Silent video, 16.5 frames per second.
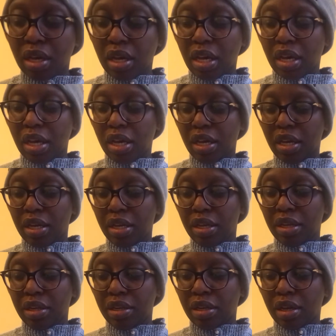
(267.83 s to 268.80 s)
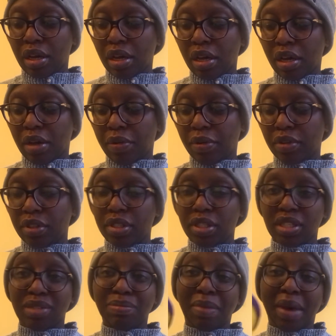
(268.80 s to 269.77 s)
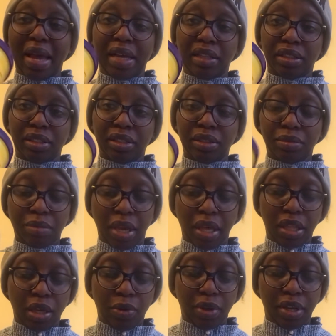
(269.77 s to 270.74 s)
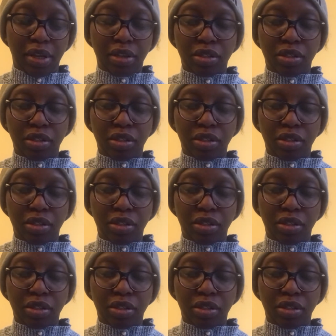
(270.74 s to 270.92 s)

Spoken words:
and this is mild, by the way.